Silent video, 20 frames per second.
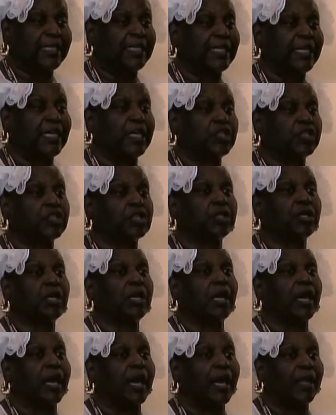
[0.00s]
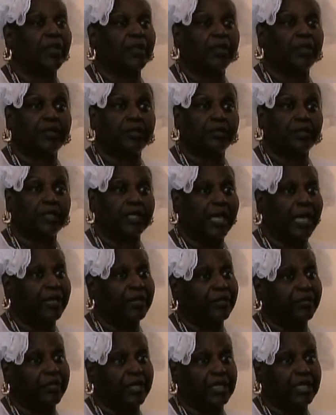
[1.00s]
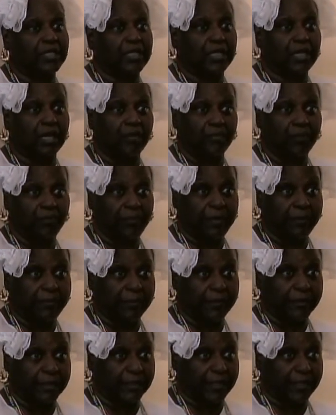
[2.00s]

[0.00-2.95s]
teenager, I learned a lot of things that other people